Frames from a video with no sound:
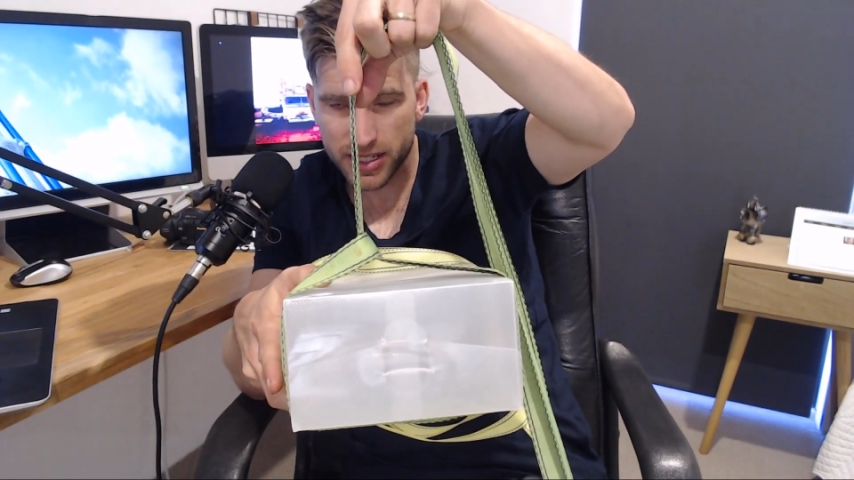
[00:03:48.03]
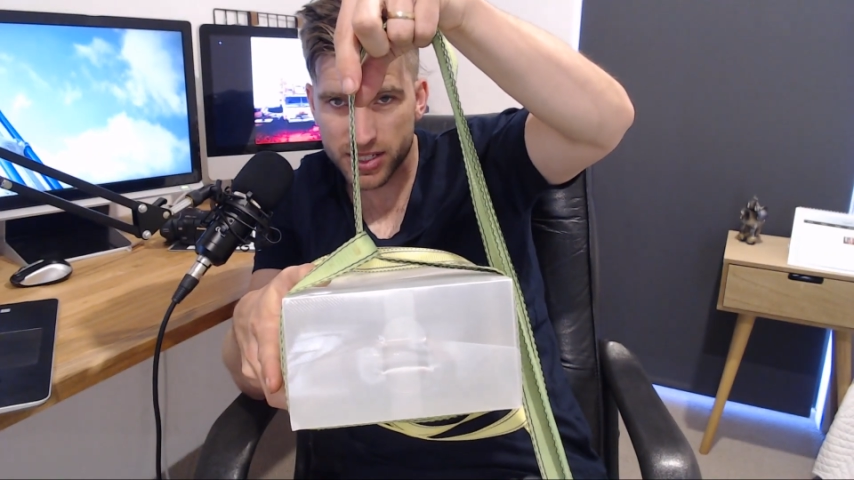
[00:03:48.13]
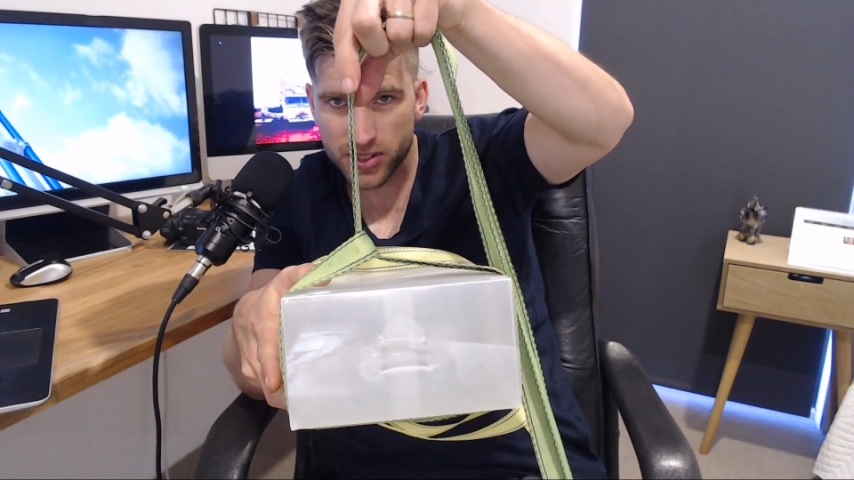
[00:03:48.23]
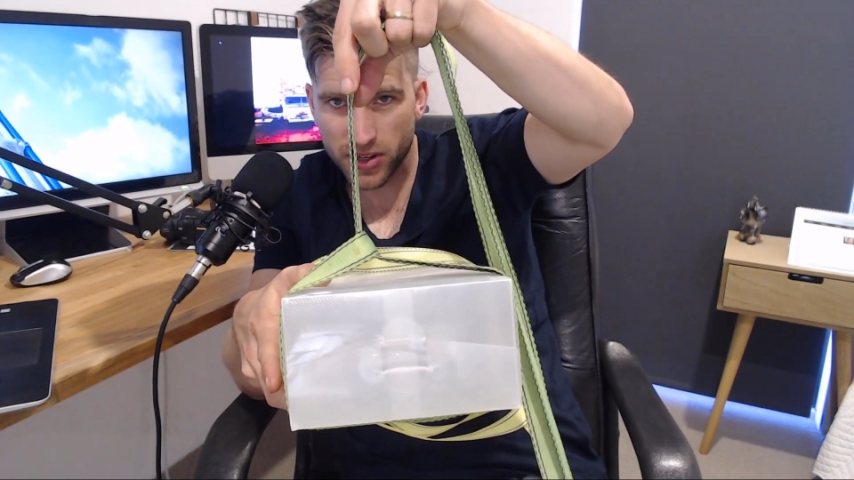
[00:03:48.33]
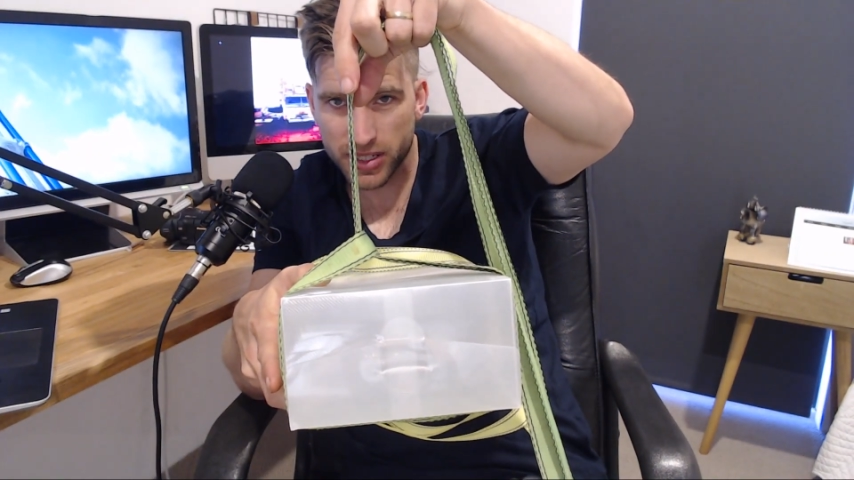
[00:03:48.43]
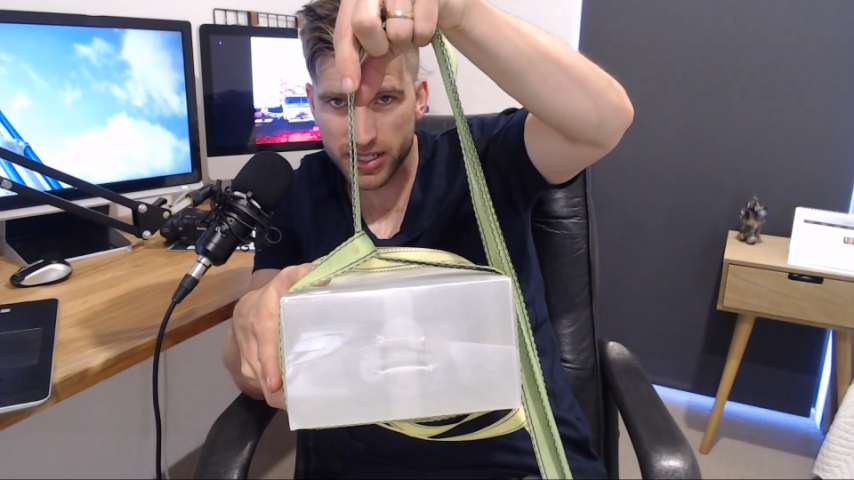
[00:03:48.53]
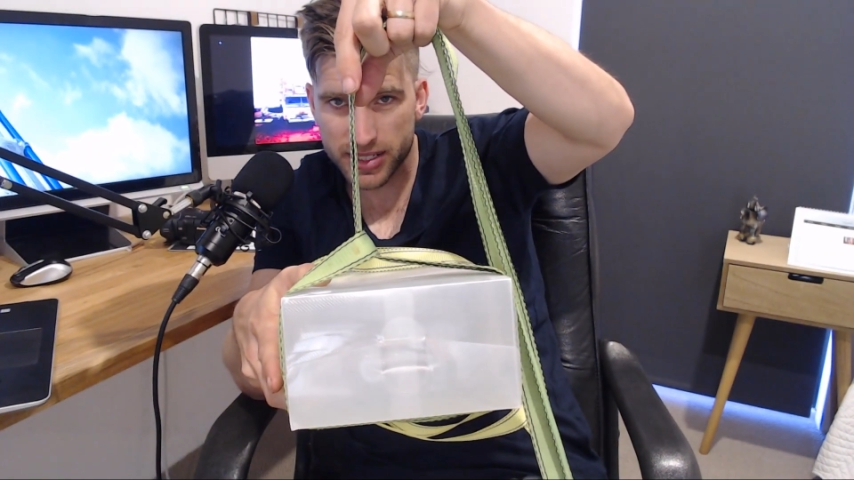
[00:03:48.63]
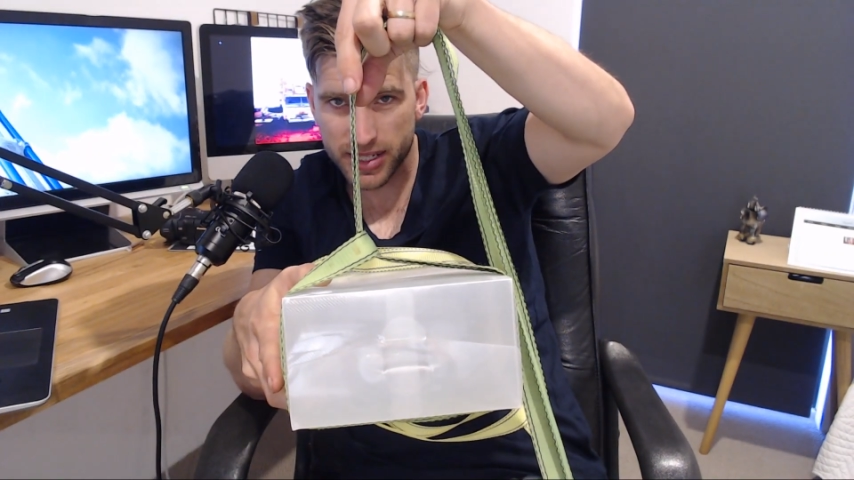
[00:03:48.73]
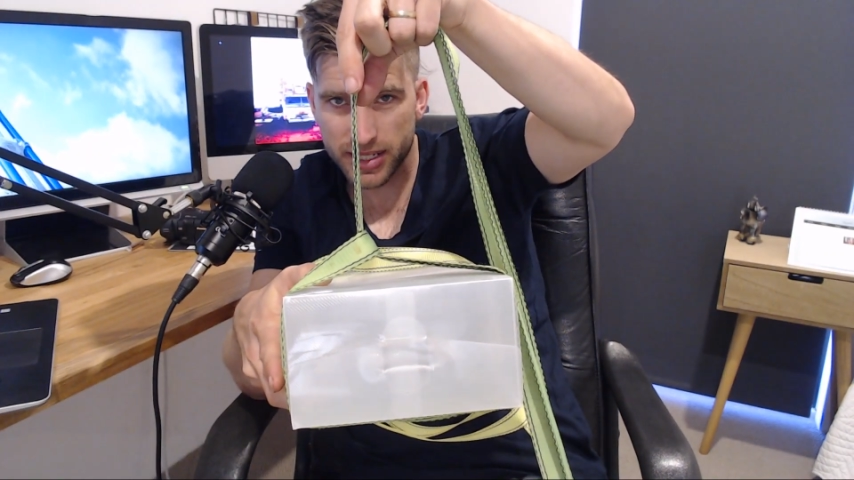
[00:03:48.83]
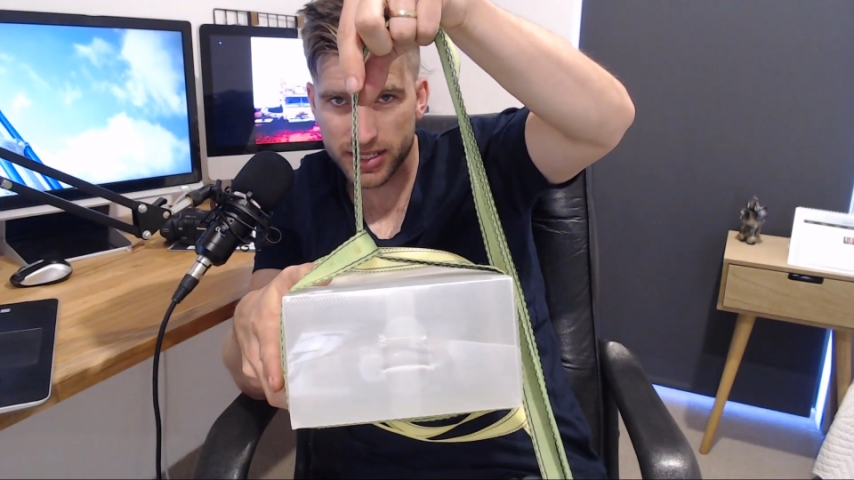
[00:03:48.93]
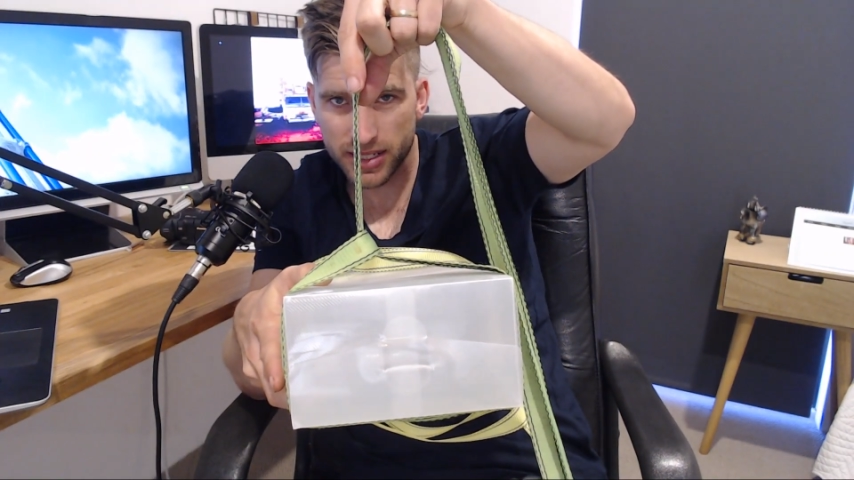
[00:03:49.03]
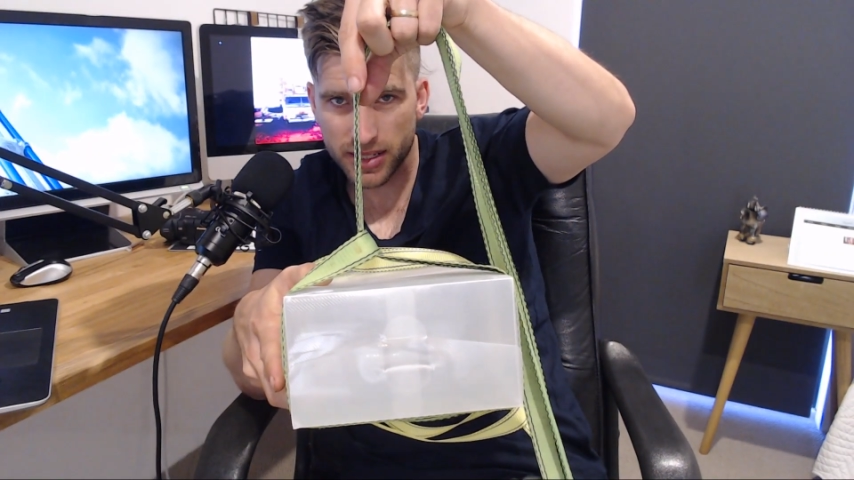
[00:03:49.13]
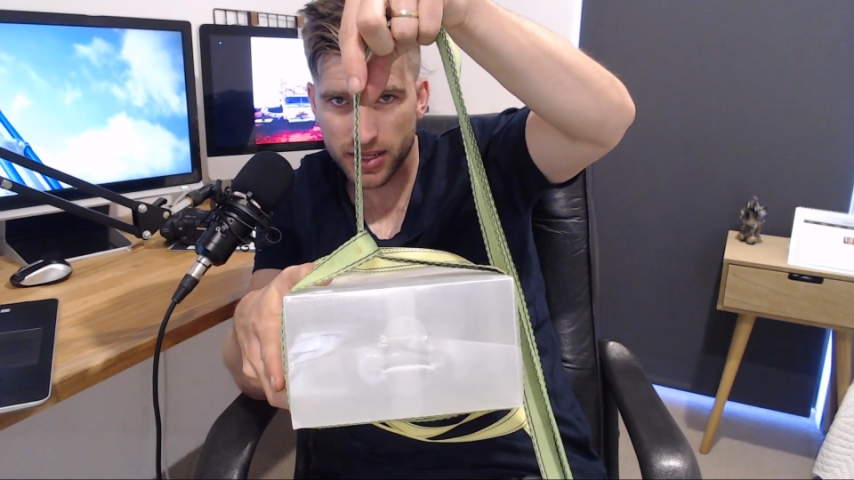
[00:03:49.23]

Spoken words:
it's not in the center.